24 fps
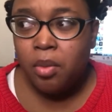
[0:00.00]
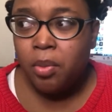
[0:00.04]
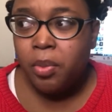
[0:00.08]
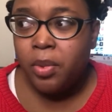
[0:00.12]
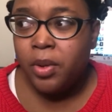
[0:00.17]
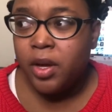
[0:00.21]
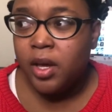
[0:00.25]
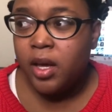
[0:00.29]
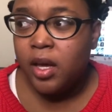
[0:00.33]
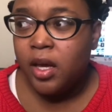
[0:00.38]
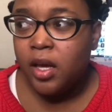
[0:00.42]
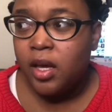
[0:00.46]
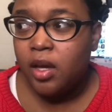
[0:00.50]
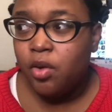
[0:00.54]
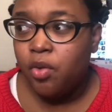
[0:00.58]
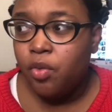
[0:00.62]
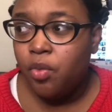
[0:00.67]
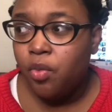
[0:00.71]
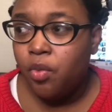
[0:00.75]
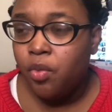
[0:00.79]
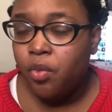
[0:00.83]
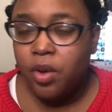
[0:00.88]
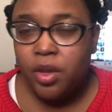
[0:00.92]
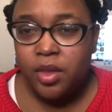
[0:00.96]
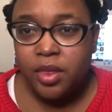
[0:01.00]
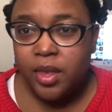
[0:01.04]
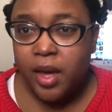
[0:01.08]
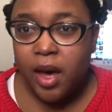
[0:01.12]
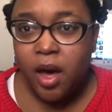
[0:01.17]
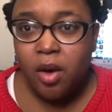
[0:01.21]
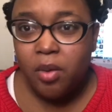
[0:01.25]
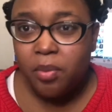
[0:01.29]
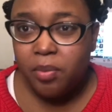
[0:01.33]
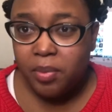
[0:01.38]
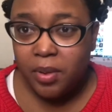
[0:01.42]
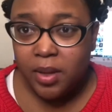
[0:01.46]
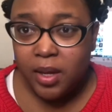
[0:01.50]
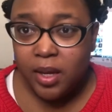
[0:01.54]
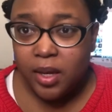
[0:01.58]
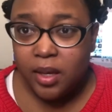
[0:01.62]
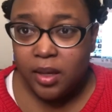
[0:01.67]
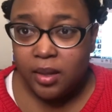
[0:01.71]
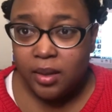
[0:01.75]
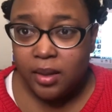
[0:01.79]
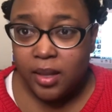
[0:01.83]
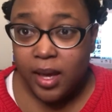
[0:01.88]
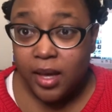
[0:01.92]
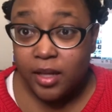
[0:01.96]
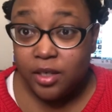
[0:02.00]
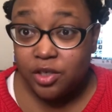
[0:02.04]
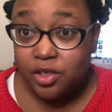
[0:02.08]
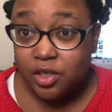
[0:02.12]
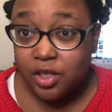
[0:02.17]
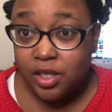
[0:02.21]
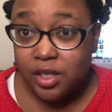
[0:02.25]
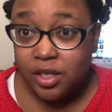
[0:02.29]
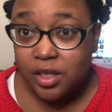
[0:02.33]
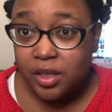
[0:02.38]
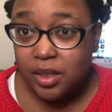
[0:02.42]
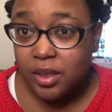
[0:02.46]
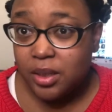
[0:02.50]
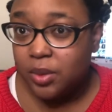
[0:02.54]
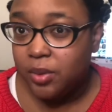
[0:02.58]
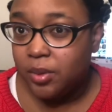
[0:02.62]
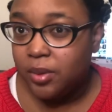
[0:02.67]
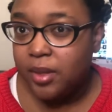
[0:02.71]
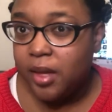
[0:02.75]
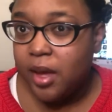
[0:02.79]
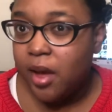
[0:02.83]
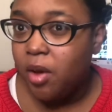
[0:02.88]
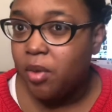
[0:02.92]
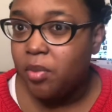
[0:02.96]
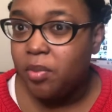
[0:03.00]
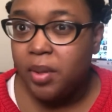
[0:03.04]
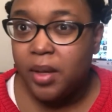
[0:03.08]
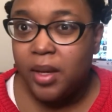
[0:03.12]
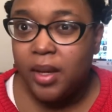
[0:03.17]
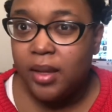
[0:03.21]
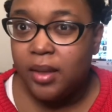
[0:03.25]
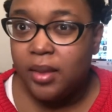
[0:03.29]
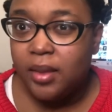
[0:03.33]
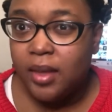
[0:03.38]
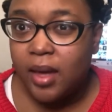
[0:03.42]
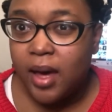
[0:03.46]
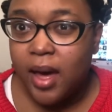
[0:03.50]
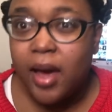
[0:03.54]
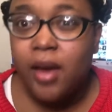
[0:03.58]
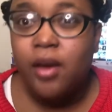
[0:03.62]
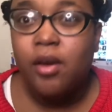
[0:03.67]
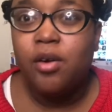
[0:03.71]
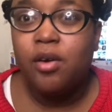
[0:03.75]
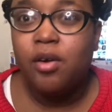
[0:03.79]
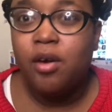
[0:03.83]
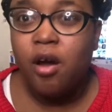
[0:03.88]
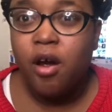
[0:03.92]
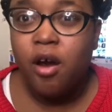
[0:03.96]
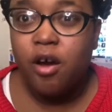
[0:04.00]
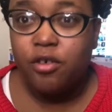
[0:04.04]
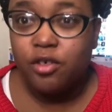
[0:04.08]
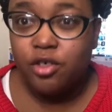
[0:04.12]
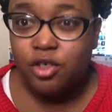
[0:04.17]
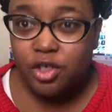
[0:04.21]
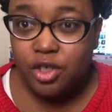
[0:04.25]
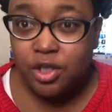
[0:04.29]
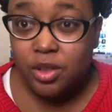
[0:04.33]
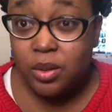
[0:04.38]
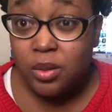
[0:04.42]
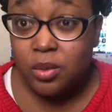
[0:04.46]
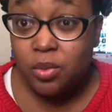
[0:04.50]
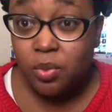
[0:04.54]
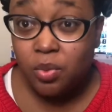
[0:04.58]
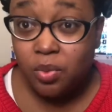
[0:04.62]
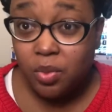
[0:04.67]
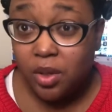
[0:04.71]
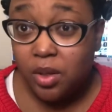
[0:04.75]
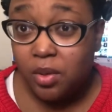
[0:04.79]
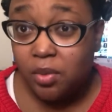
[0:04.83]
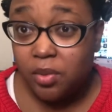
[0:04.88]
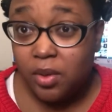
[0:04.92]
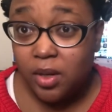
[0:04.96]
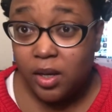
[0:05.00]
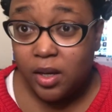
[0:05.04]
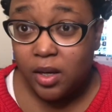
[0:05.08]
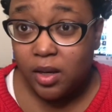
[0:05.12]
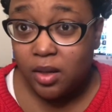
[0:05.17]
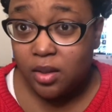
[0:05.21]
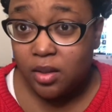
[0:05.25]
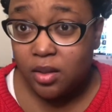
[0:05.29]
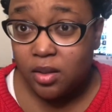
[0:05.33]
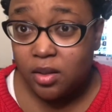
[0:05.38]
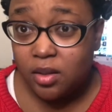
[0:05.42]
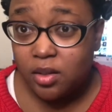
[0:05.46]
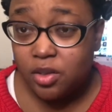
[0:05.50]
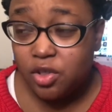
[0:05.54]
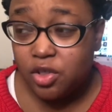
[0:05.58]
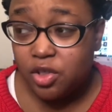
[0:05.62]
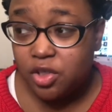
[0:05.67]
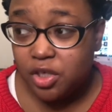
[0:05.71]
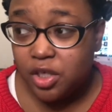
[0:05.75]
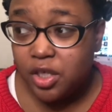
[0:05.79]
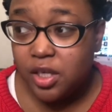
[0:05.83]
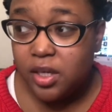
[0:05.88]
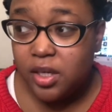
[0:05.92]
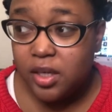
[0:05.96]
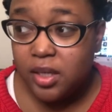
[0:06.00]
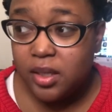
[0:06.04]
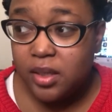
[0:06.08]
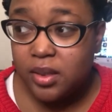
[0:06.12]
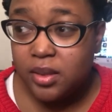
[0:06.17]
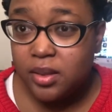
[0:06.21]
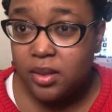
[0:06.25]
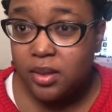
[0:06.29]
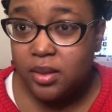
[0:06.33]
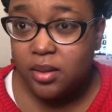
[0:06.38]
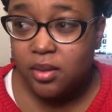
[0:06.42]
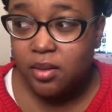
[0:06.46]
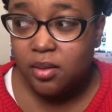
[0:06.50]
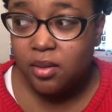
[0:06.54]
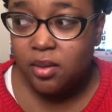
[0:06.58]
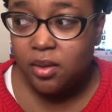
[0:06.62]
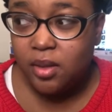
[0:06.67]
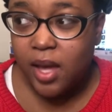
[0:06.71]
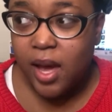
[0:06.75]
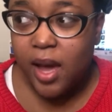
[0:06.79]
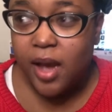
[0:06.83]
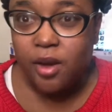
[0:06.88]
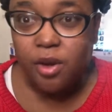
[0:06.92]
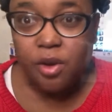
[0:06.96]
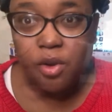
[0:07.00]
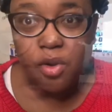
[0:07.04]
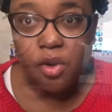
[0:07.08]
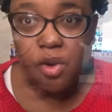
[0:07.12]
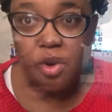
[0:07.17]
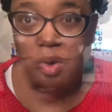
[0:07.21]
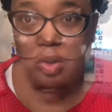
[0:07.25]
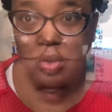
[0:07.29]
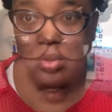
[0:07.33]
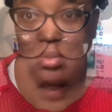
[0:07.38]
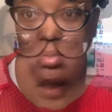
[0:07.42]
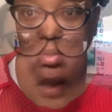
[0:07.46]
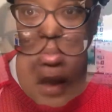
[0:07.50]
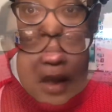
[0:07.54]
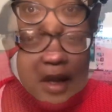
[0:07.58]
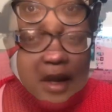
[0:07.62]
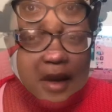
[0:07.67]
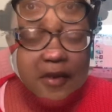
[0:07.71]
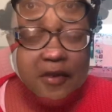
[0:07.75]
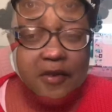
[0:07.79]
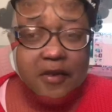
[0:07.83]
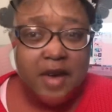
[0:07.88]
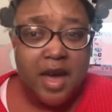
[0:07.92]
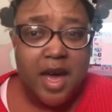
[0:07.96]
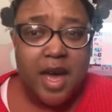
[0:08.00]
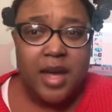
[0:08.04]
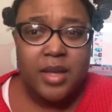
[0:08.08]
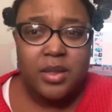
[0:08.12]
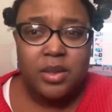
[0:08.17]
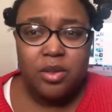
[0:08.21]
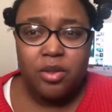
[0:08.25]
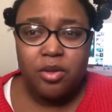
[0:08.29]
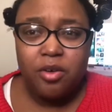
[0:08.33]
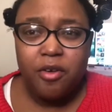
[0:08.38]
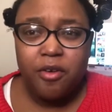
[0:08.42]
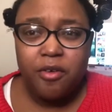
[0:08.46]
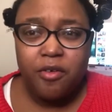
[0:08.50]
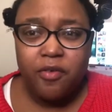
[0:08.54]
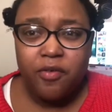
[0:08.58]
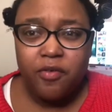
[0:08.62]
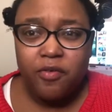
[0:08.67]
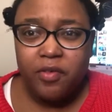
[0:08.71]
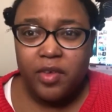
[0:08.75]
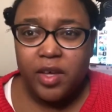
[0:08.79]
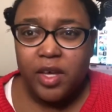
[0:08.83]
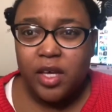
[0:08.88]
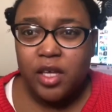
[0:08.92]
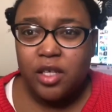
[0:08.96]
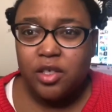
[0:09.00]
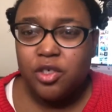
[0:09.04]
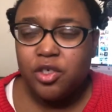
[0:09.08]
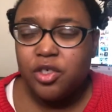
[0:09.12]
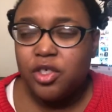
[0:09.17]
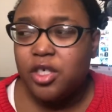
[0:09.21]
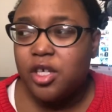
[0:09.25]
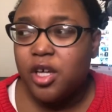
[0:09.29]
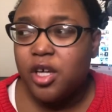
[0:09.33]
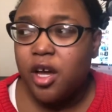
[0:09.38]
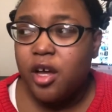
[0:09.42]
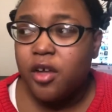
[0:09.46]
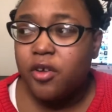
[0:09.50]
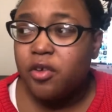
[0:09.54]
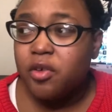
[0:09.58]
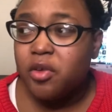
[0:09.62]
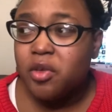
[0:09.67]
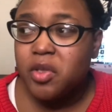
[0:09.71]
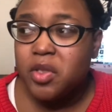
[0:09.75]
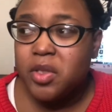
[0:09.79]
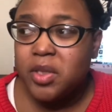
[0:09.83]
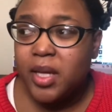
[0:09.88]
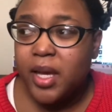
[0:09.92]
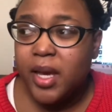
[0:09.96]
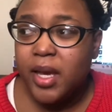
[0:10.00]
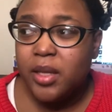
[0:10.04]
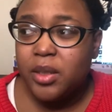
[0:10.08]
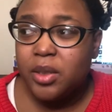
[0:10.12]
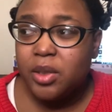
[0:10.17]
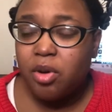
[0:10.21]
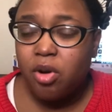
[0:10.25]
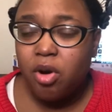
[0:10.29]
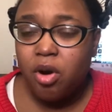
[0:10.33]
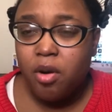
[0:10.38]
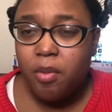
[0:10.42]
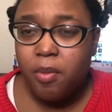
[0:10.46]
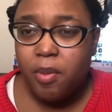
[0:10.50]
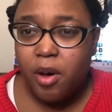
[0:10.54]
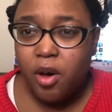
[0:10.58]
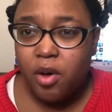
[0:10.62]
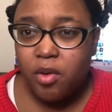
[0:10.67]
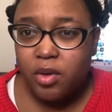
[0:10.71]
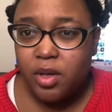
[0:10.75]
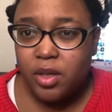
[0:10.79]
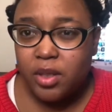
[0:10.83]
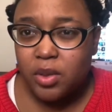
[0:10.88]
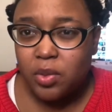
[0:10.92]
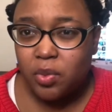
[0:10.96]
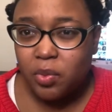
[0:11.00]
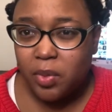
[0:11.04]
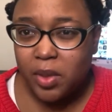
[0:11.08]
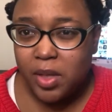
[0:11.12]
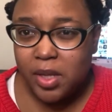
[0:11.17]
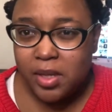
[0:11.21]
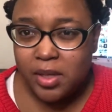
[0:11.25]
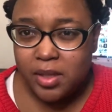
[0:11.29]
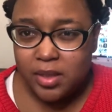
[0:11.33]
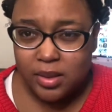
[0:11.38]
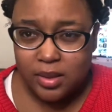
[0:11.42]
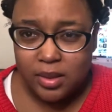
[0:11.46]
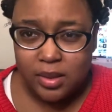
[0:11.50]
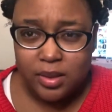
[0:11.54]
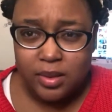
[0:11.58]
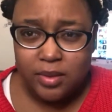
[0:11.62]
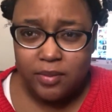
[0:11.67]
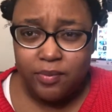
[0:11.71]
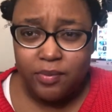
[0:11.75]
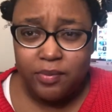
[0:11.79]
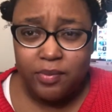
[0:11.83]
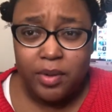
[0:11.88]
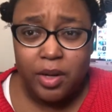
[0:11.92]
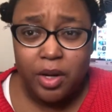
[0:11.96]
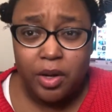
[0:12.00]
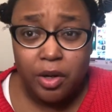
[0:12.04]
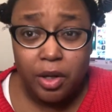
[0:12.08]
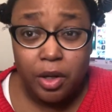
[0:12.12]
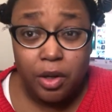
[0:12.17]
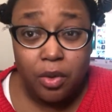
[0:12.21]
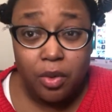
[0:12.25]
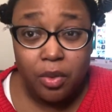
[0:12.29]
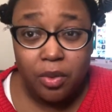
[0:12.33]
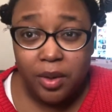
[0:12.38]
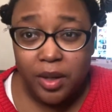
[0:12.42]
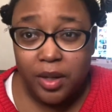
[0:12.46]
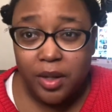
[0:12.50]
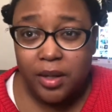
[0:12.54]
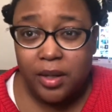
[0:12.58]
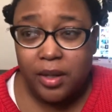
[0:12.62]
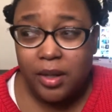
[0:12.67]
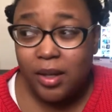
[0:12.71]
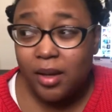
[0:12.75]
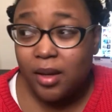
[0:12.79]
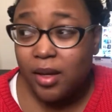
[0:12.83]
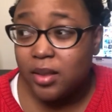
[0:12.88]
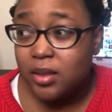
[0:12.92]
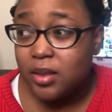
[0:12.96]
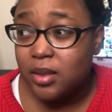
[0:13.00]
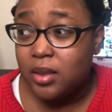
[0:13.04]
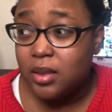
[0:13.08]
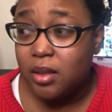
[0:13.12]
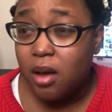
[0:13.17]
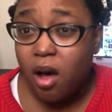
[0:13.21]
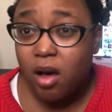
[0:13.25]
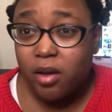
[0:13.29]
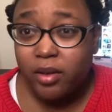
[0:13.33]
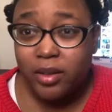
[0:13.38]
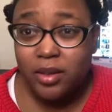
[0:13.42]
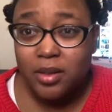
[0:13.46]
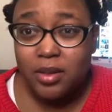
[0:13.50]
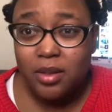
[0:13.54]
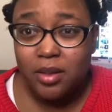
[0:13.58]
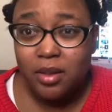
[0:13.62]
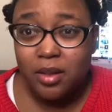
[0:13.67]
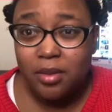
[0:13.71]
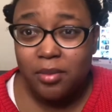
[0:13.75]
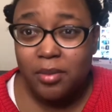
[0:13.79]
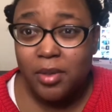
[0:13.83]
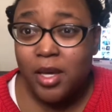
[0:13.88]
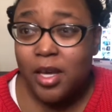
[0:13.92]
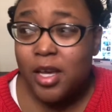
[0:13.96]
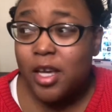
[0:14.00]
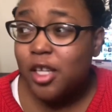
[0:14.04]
But without being that genius, without being the IronHeart, she's RiRi. She is that girl, obviously fast on her feet. She understands her opponent's weaknesses very quickly into talking to them.